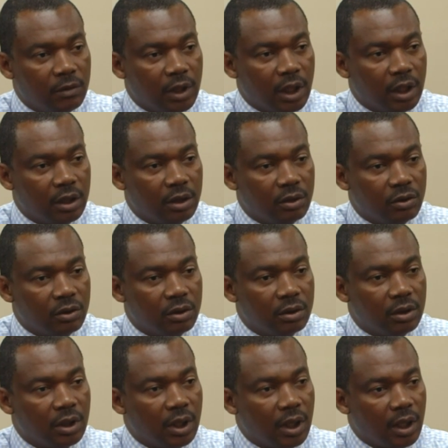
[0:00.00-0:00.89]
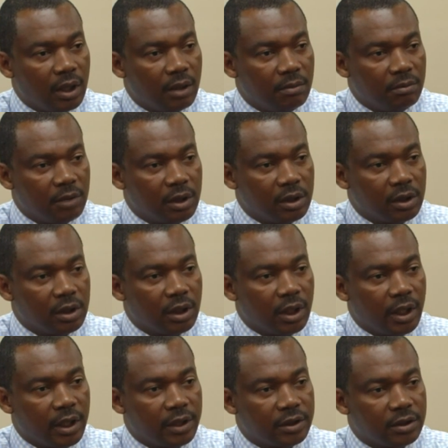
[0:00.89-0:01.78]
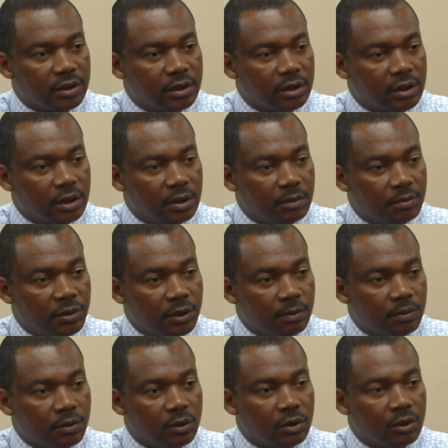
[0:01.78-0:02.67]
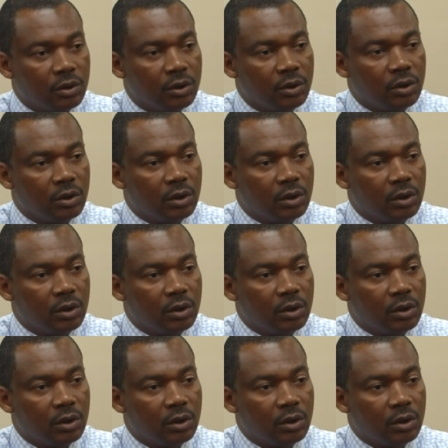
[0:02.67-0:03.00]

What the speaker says: let alone middle class people,